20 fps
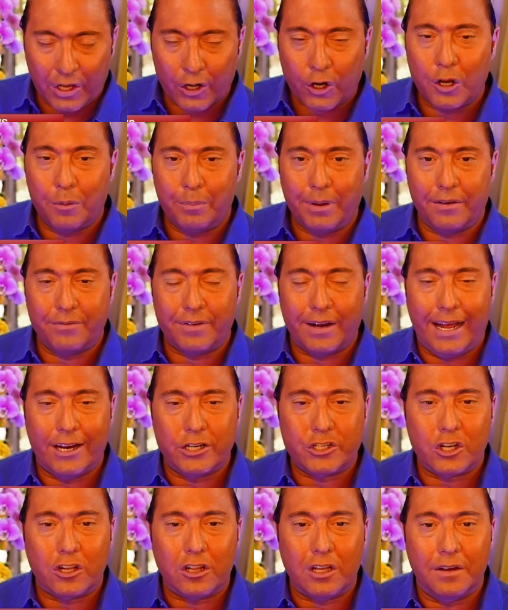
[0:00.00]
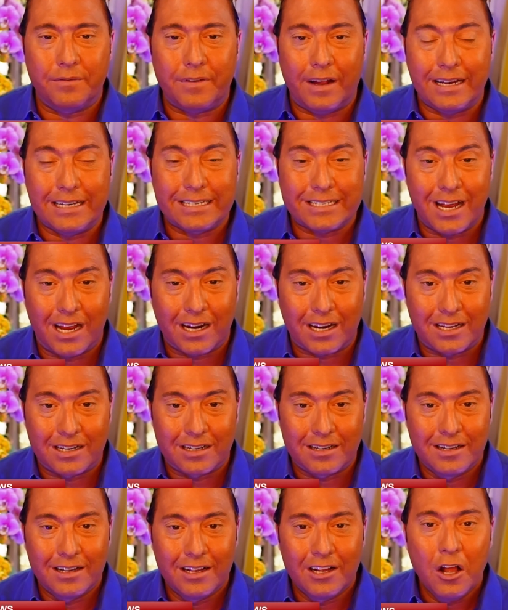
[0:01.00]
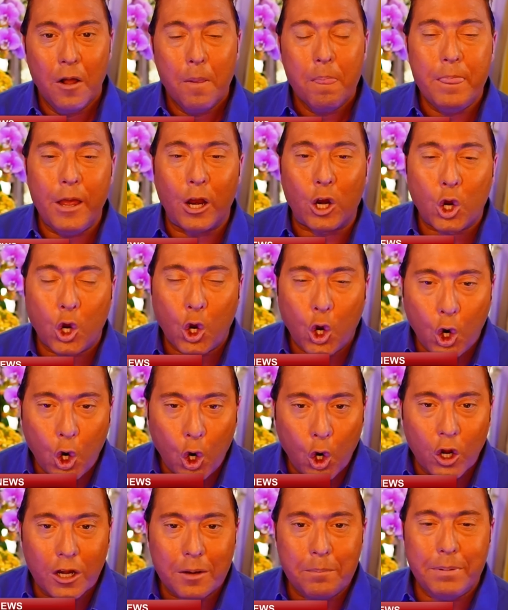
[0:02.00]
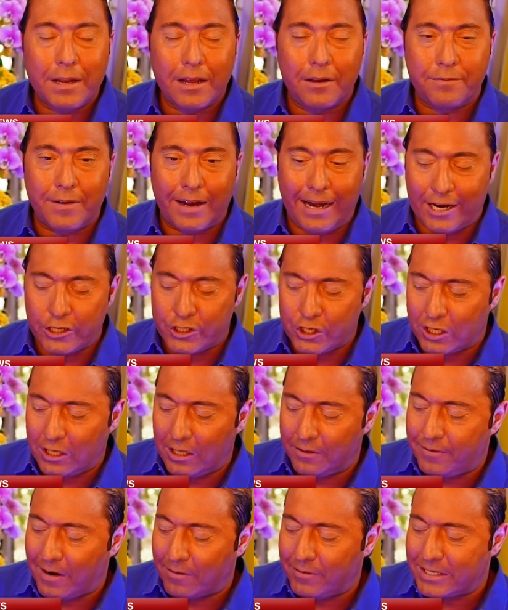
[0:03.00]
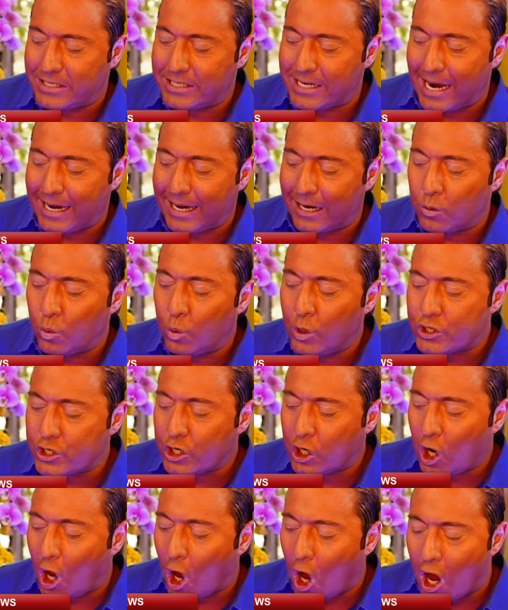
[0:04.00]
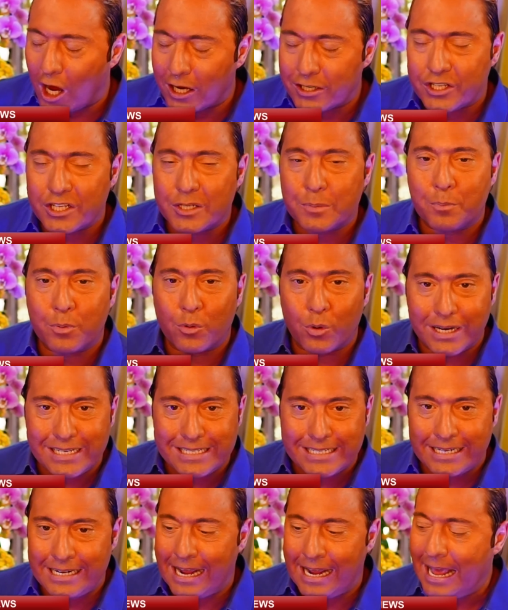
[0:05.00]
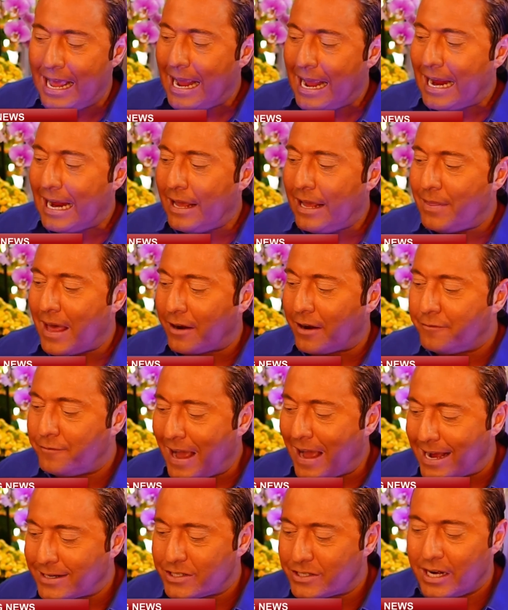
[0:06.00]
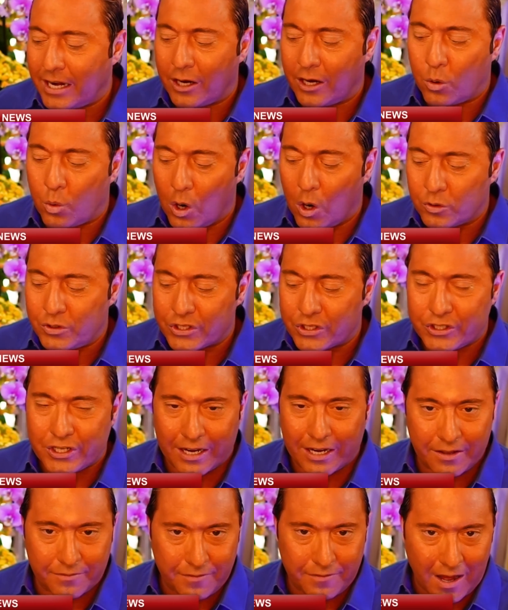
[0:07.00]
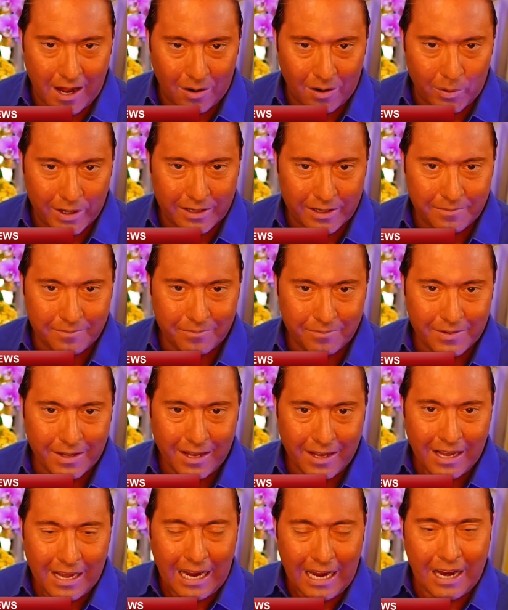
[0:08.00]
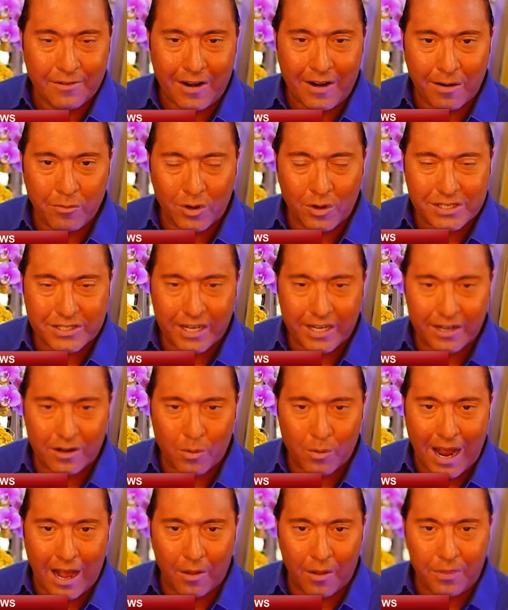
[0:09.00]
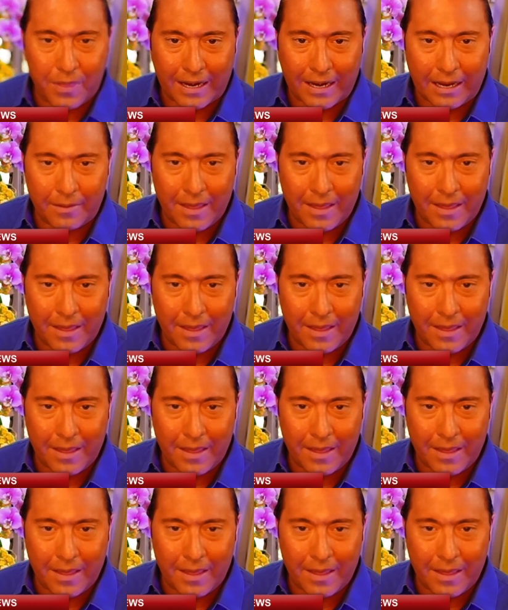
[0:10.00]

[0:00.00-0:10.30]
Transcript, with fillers: there could be a financial cliff any second. There could be a financial cliff every second, which causes Britton in that fascinating quote to say the following If everyone's sitting around